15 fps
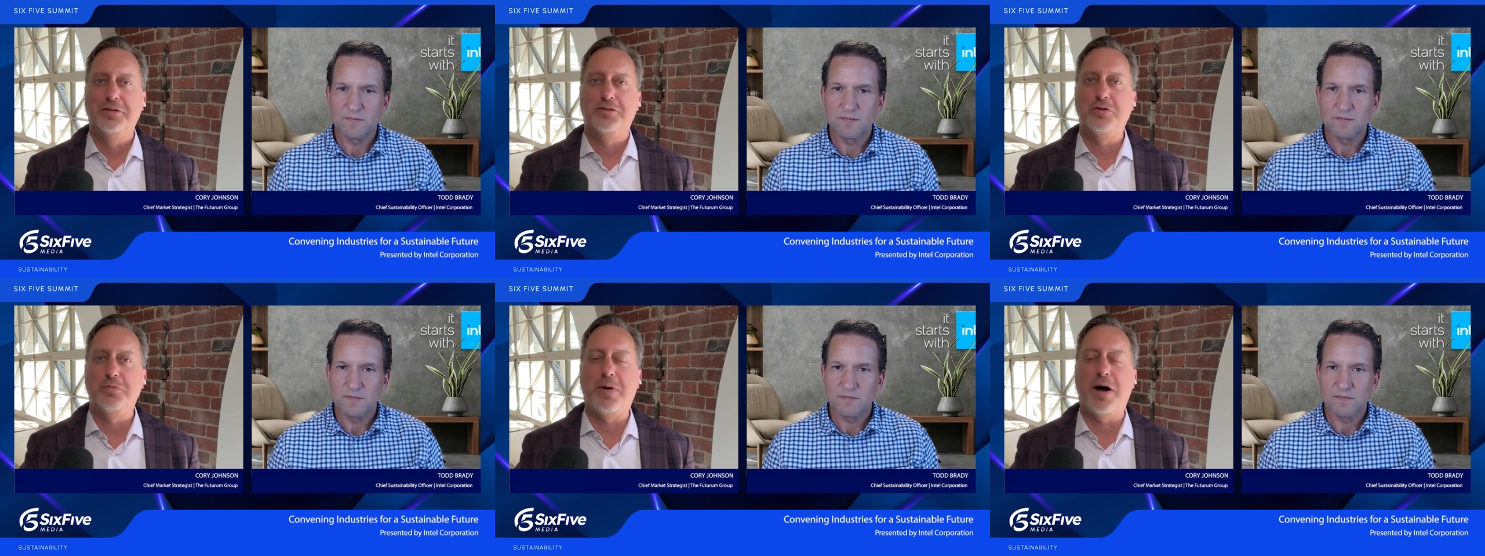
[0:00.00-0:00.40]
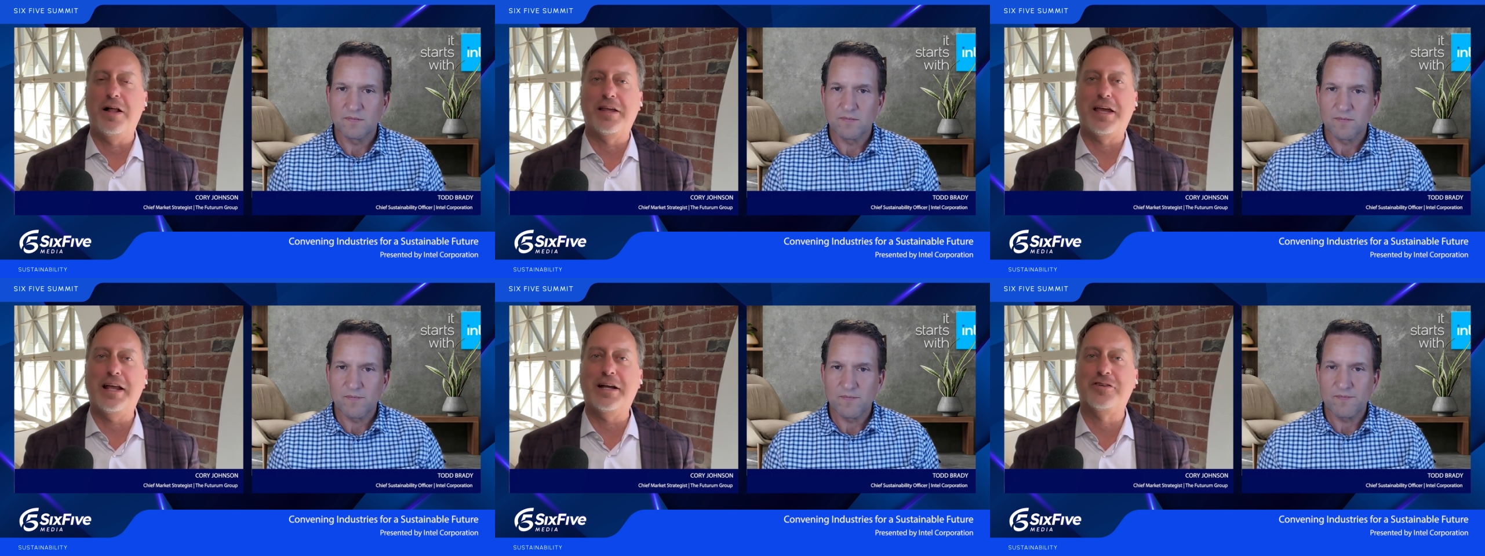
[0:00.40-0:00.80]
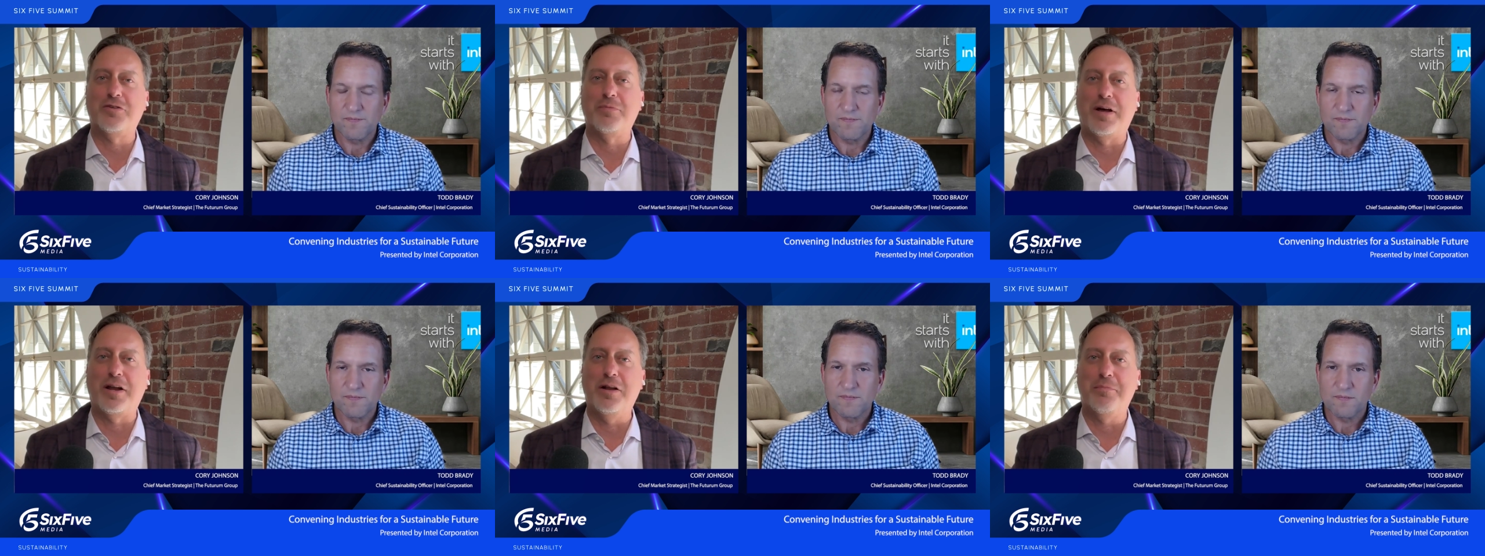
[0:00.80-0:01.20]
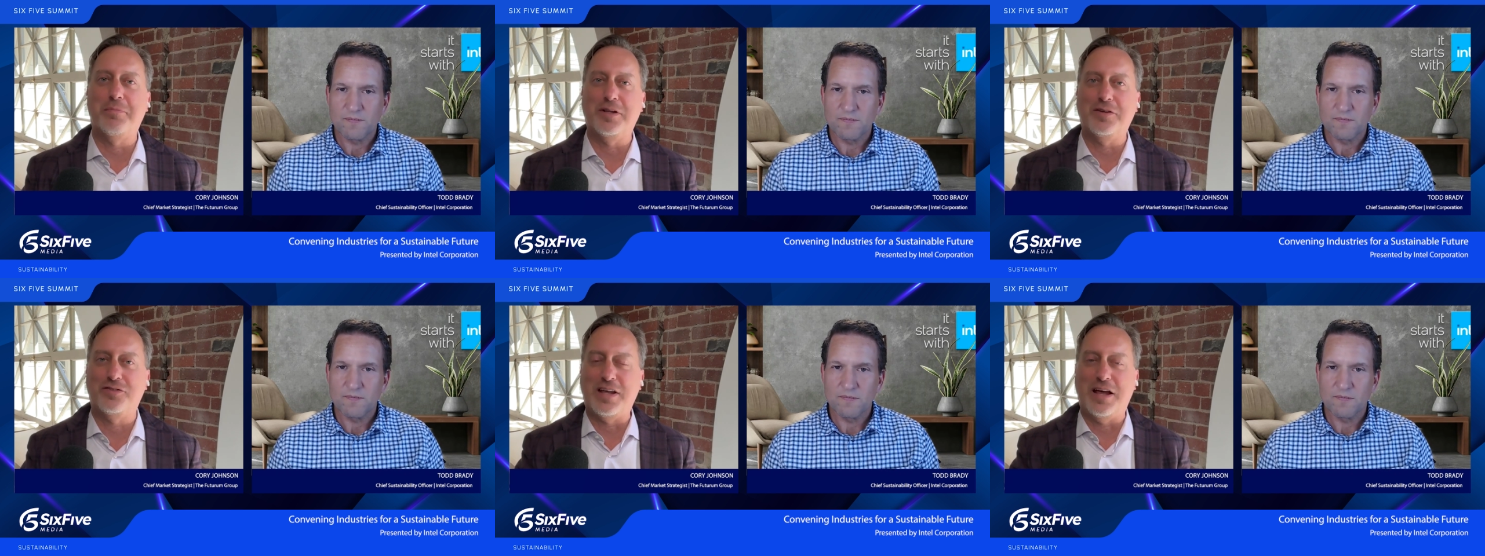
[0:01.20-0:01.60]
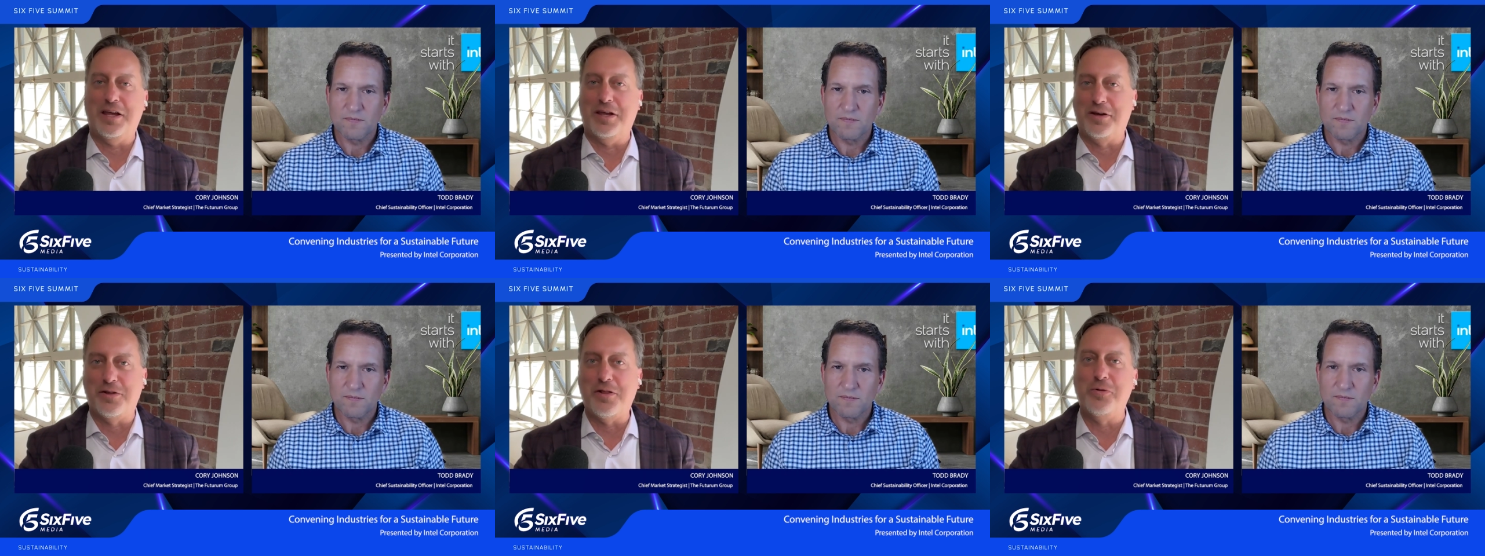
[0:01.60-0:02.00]
Speaker 1: too Pollyannish about it, but it's
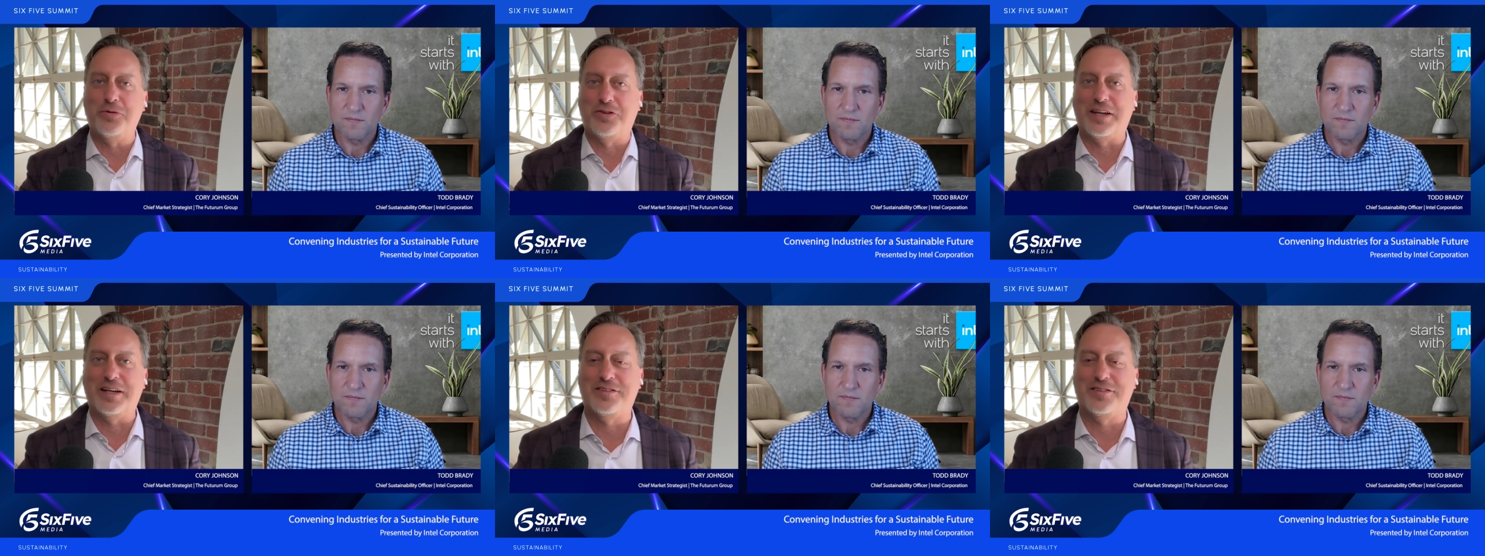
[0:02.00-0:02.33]
in closing,